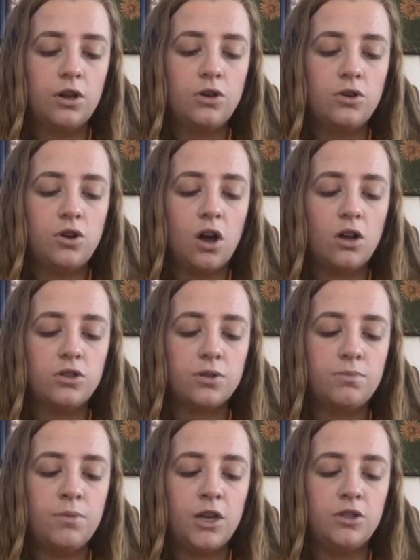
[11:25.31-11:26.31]
Not
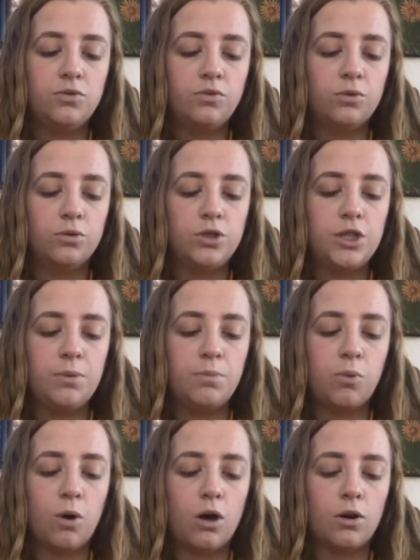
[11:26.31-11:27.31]
meant for deep
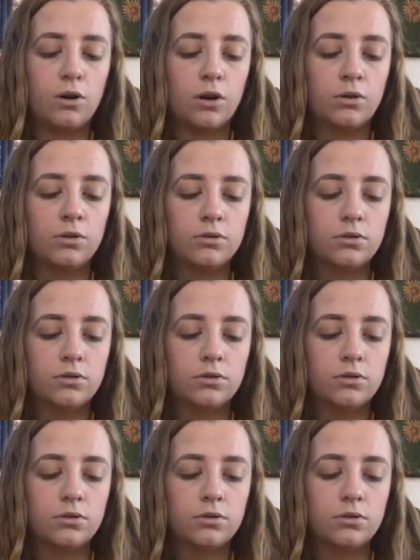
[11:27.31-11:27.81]
water.